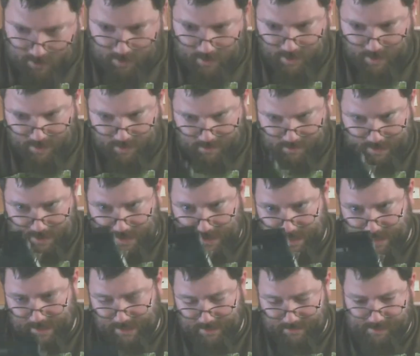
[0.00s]
But yeah,
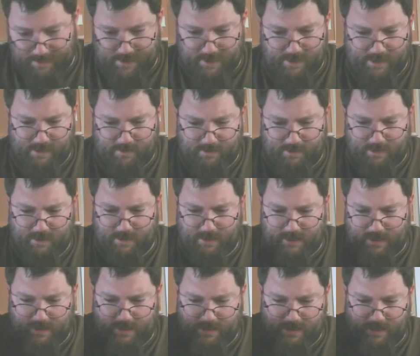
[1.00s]
ever since they went to the
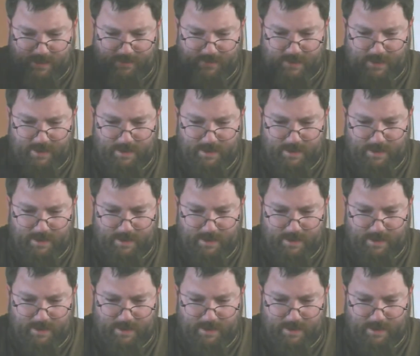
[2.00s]
DVD,